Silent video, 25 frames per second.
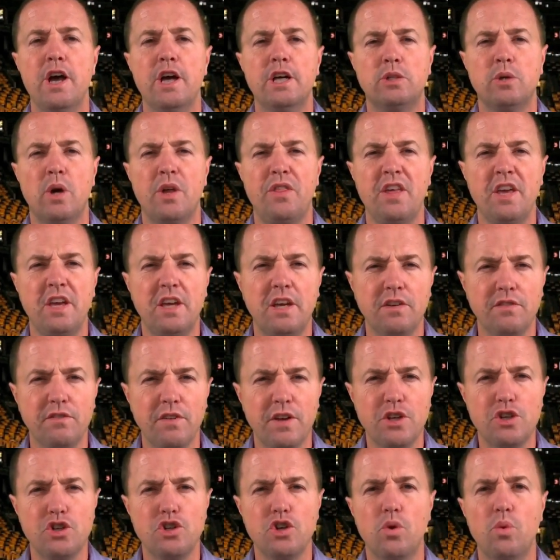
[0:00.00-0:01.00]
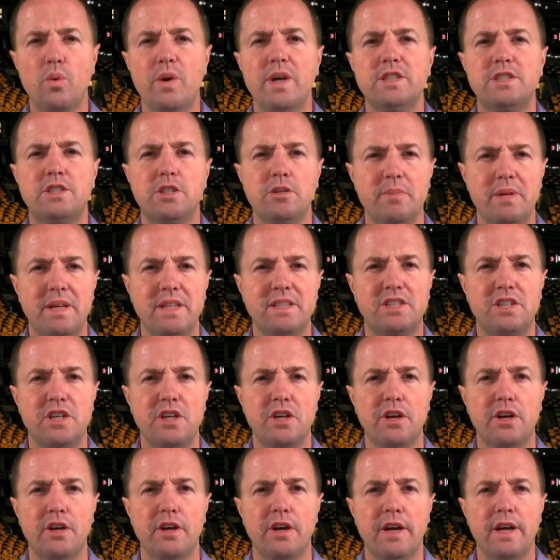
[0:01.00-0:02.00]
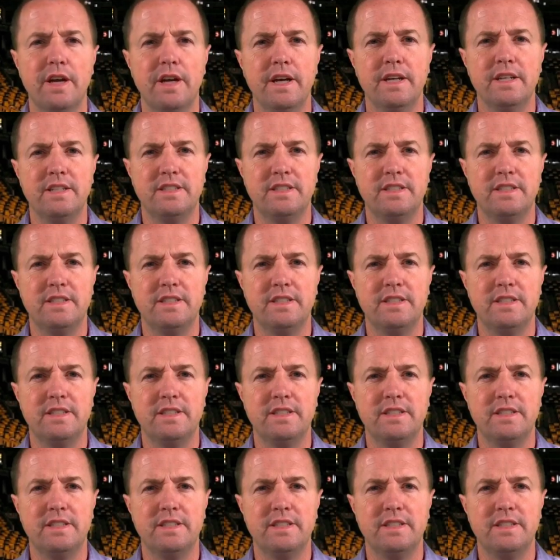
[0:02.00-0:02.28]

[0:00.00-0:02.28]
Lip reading: So I think conventional wisdom is here,